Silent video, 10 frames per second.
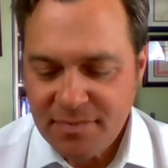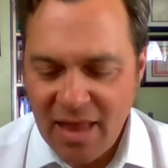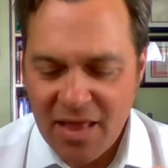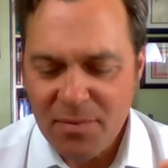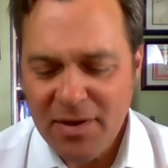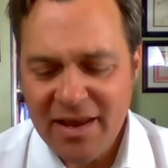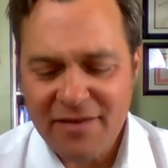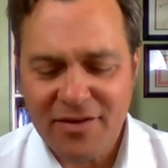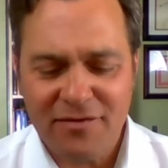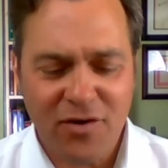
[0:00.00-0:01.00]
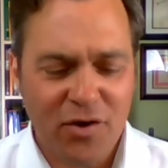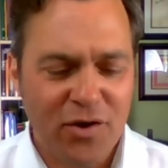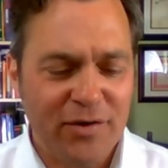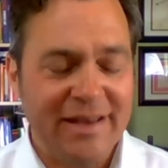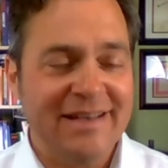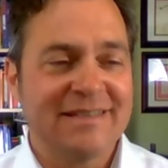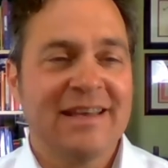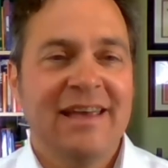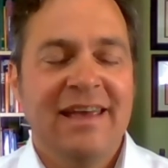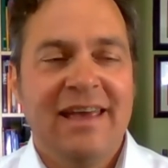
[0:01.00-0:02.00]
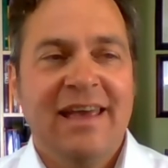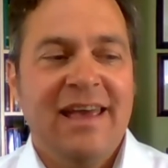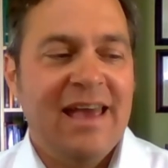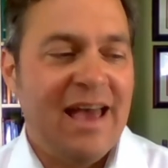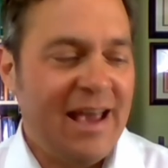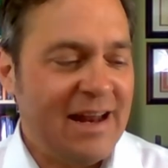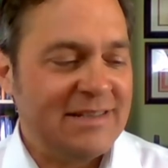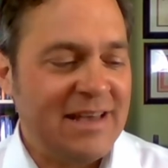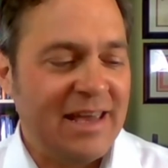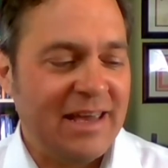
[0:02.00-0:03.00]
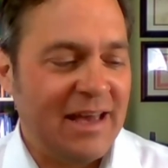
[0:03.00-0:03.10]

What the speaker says: The PDF converter is, I gotta say,